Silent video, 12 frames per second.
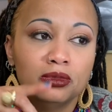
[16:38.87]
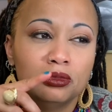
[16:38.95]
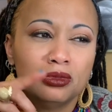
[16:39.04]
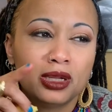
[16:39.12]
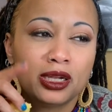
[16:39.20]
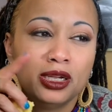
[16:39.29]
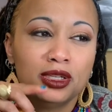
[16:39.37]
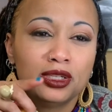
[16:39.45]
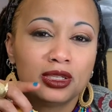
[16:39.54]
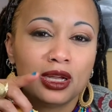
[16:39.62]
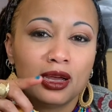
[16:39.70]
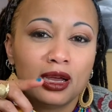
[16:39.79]
like each
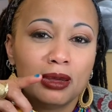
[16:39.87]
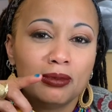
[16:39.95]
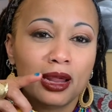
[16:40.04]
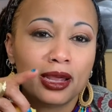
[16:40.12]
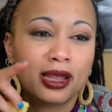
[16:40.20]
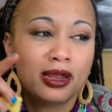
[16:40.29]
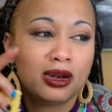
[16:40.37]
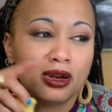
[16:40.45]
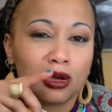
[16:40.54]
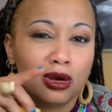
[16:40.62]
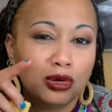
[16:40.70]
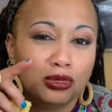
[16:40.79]
time, like in a
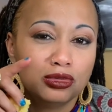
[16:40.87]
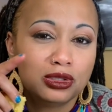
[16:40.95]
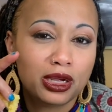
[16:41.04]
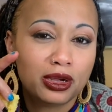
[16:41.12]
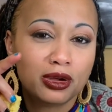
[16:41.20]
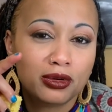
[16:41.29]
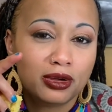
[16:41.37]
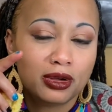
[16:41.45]
closed area.